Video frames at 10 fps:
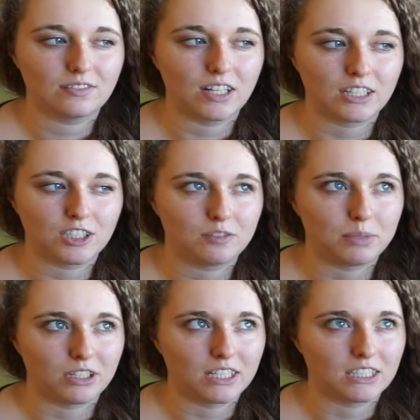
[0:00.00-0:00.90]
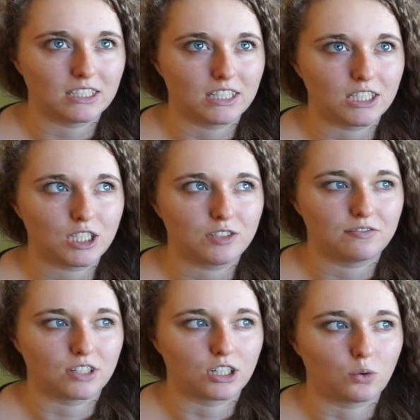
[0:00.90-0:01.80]
experiences
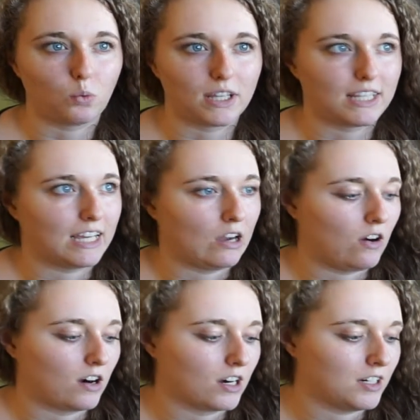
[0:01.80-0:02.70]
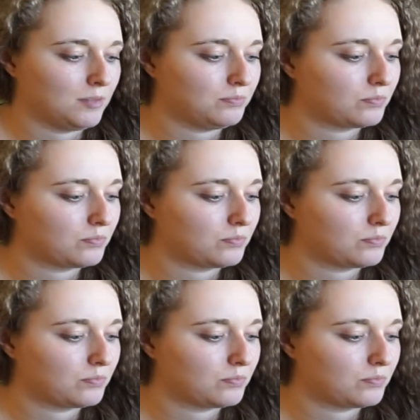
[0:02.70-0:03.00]
for what they are.